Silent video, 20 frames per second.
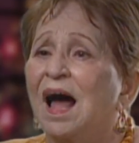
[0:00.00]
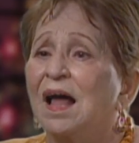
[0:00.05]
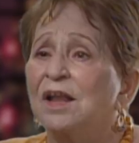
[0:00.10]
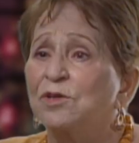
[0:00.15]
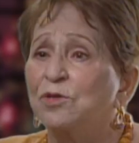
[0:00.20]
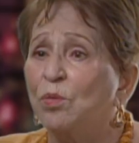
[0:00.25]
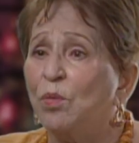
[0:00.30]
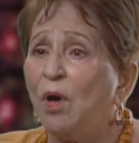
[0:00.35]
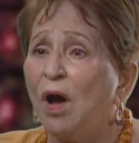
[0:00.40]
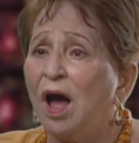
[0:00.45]

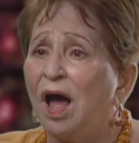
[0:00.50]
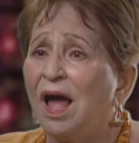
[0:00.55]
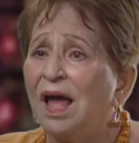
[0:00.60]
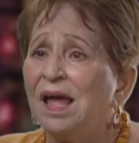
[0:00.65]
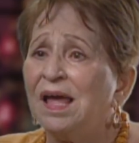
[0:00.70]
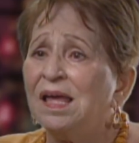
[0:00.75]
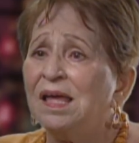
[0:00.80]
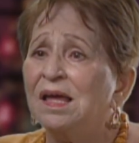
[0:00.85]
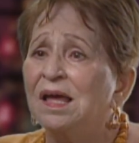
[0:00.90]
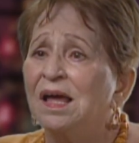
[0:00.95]
Do
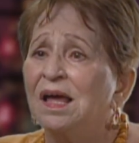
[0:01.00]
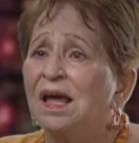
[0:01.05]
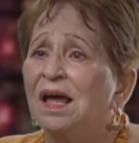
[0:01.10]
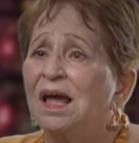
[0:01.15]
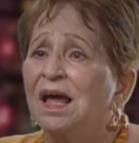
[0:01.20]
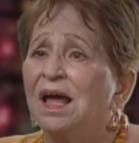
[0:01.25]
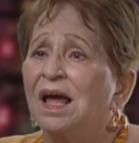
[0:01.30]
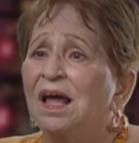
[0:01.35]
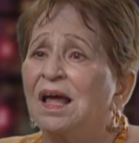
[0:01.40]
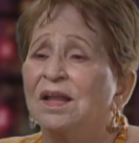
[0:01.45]
I? Yeah.
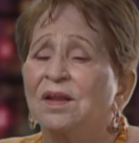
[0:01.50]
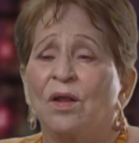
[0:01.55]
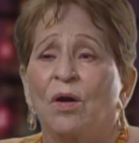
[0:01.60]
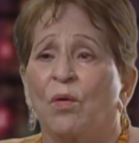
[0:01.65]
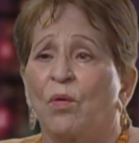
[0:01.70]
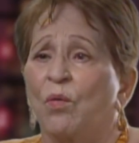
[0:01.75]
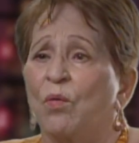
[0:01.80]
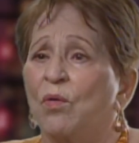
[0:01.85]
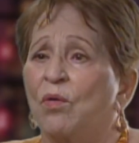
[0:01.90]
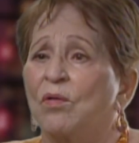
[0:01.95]

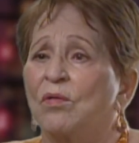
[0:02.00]
No